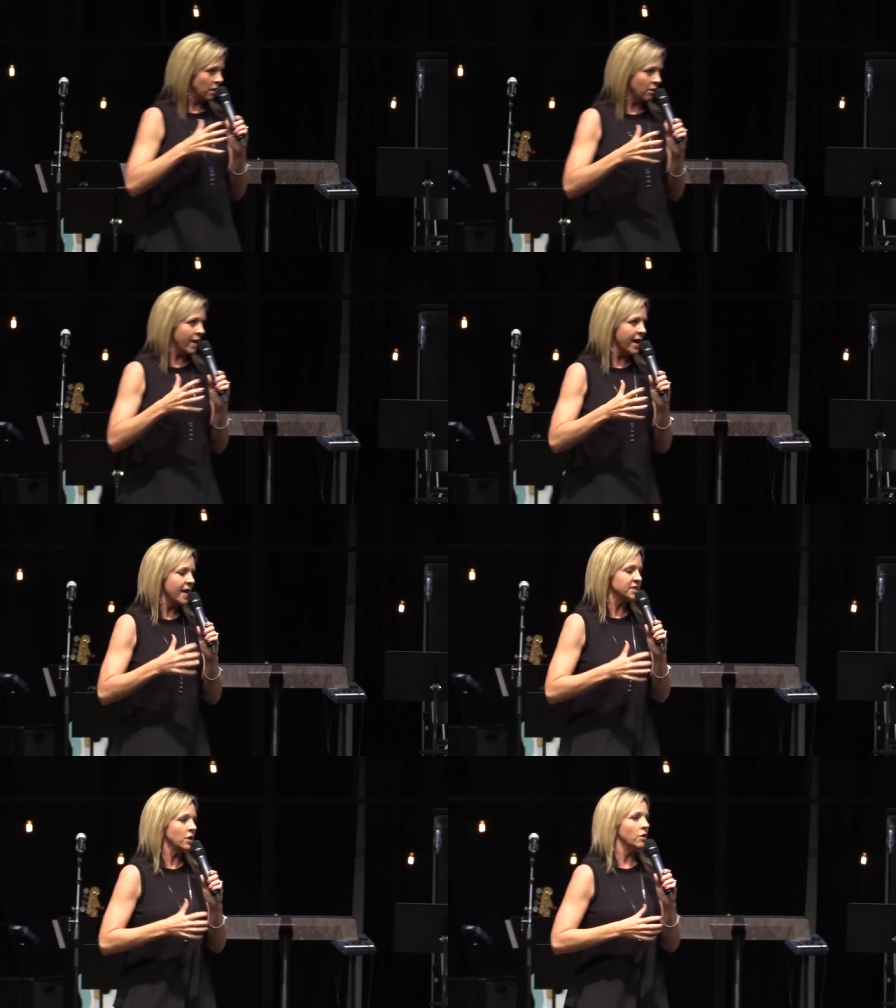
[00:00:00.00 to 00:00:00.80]
All right?
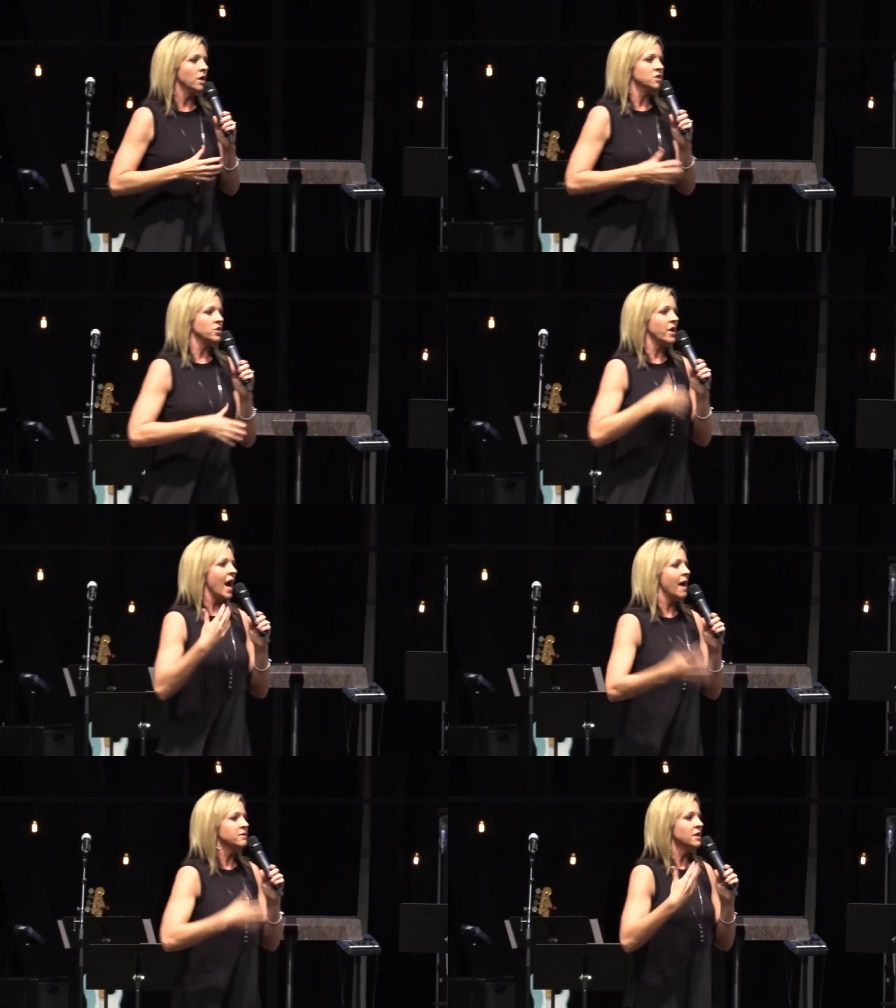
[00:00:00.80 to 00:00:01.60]
And so, so you
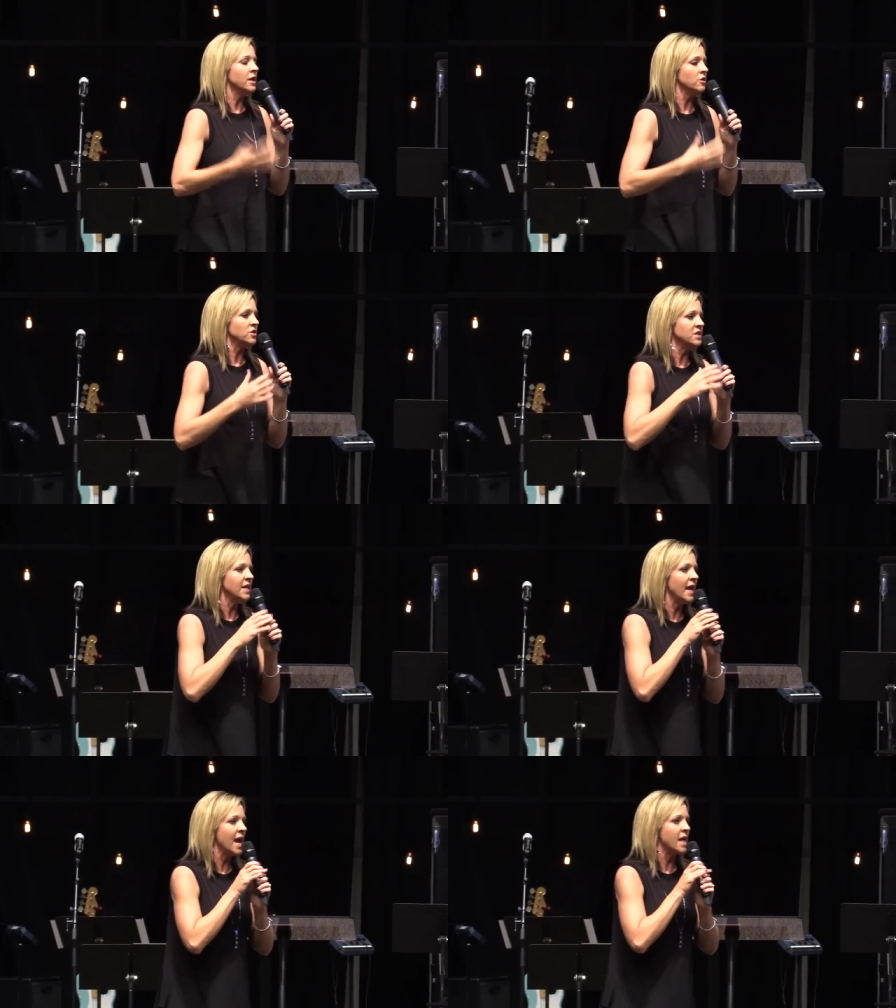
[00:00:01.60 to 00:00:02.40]
have to
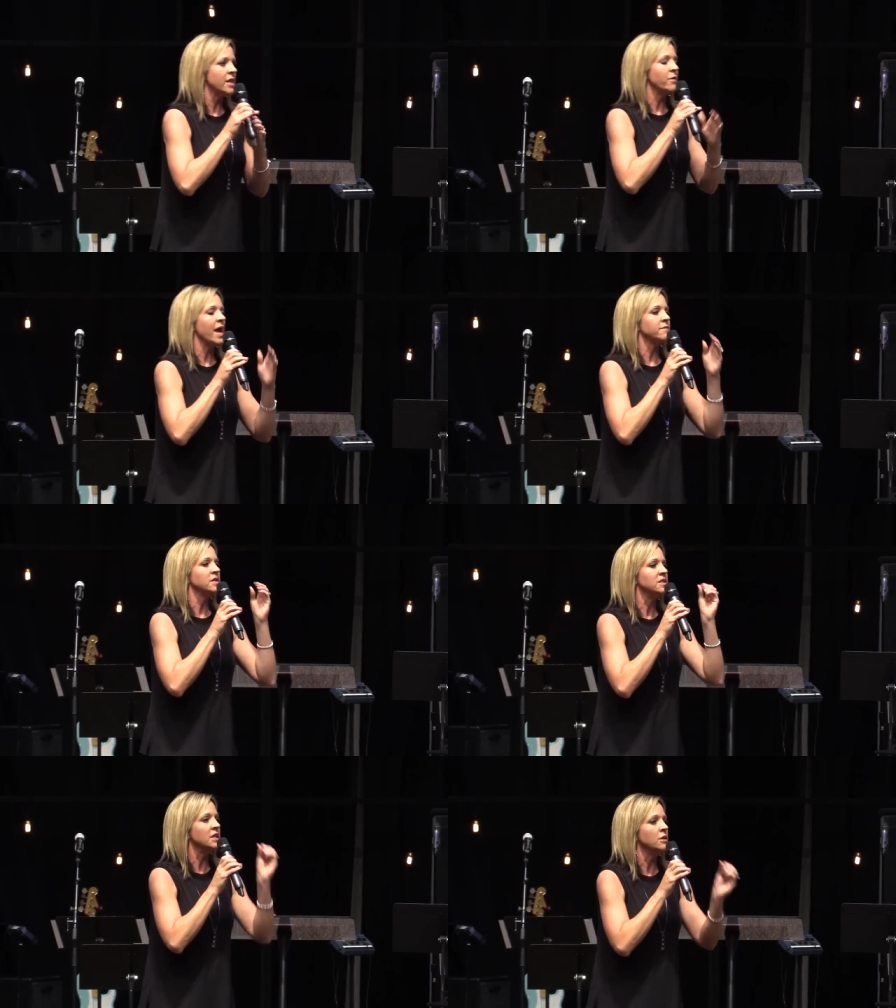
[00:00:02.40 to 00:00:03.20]
understand that we have
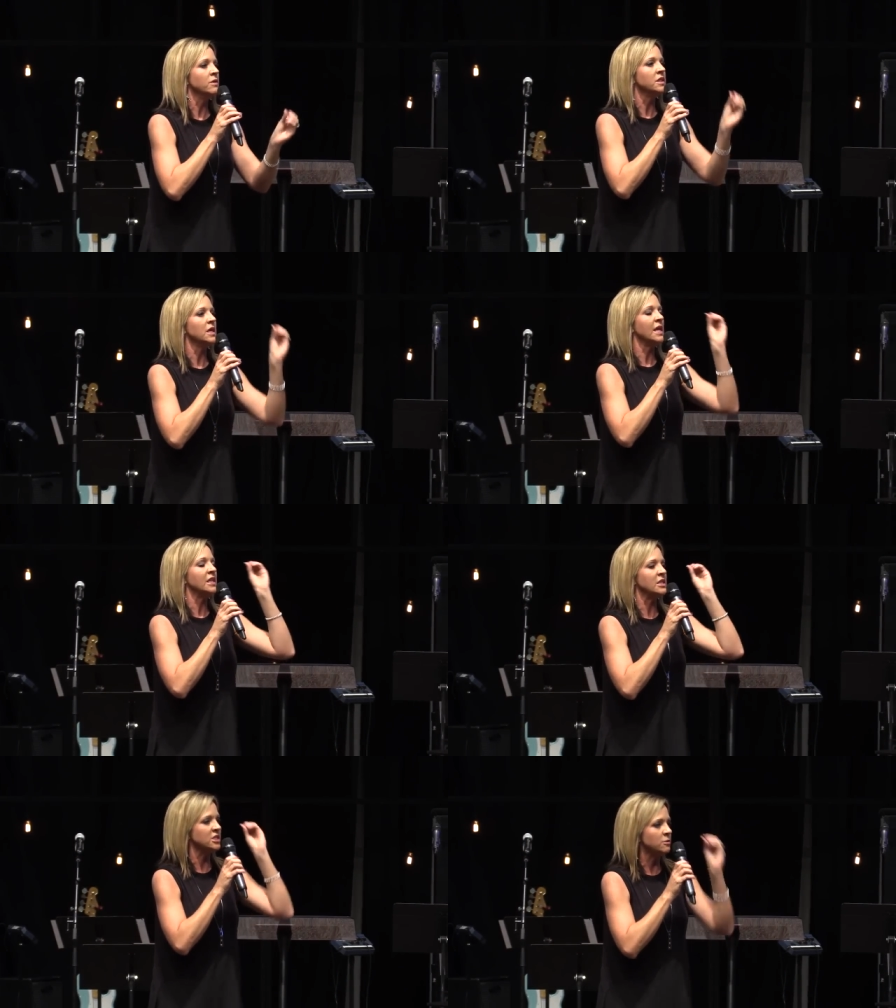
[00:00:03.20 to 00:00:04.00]
to deal with it
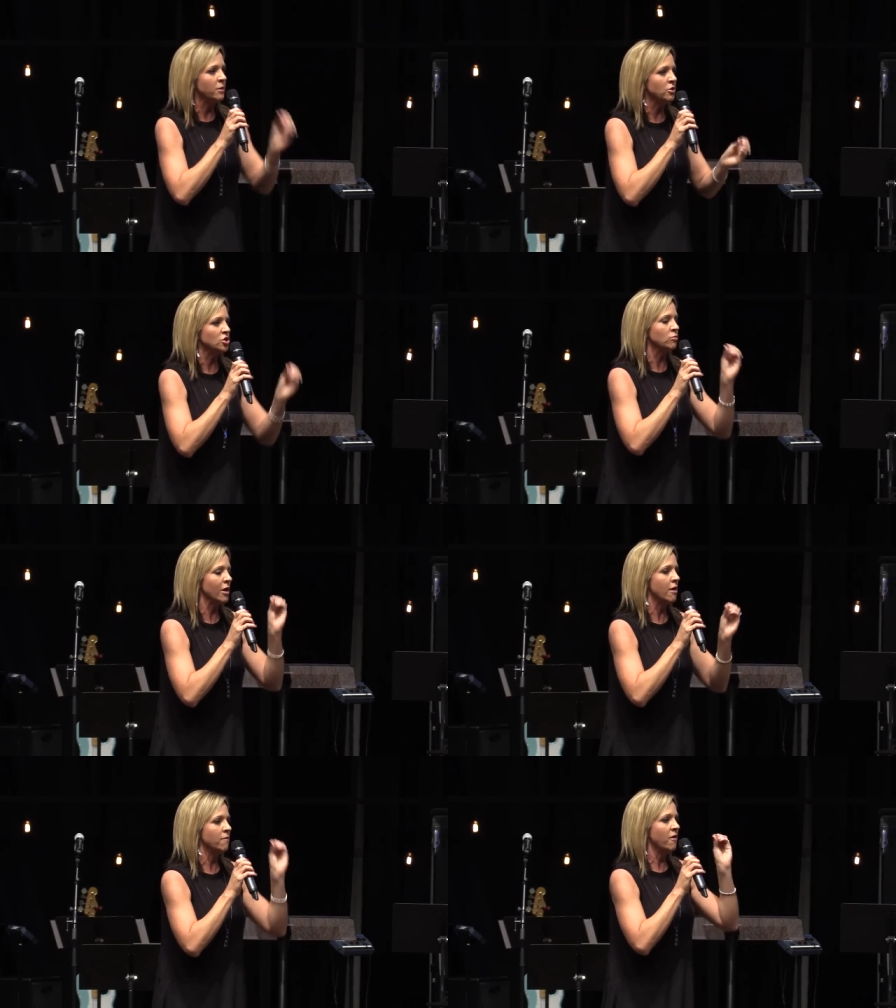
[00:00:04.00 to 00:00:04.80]
in the spiritual
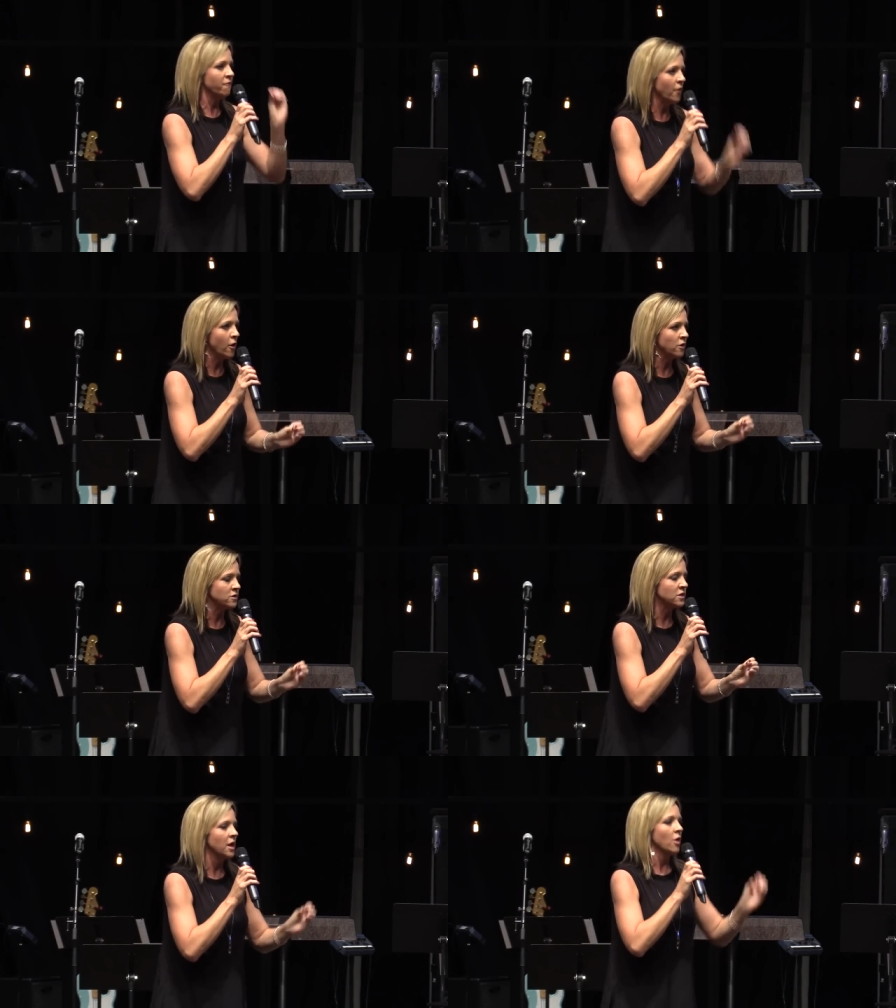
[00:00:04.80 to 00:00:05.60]
realm
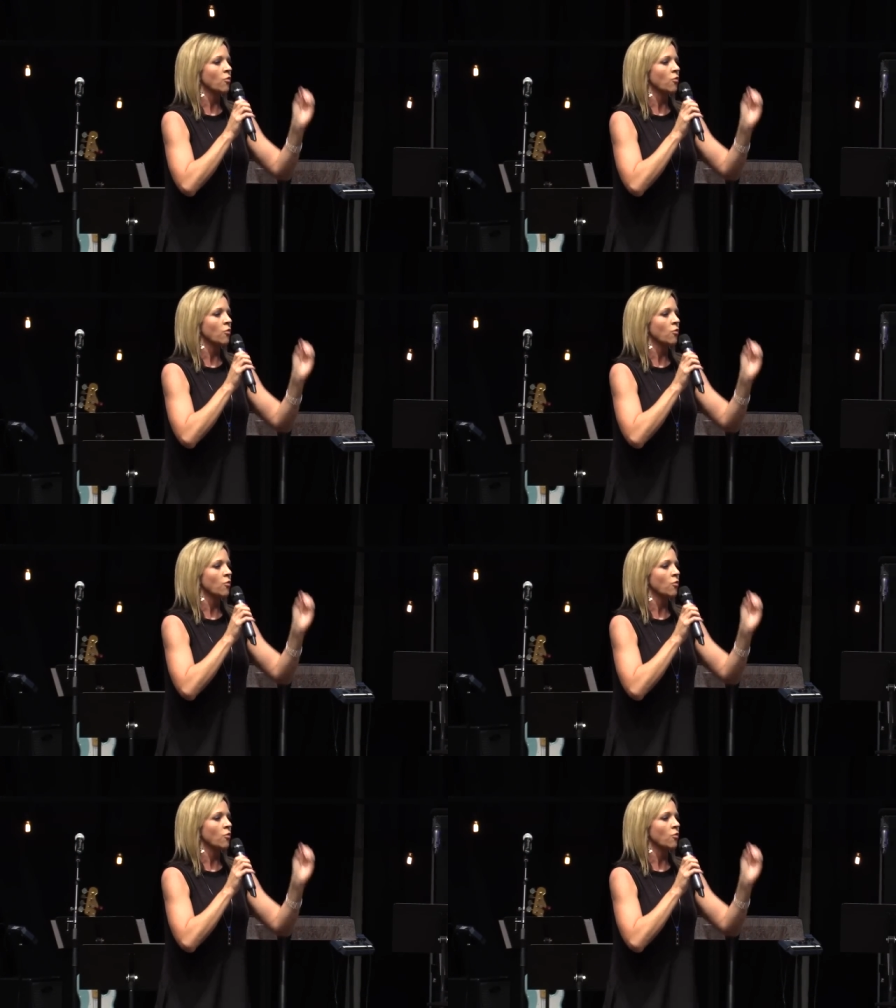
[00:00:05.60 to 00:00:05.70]
first.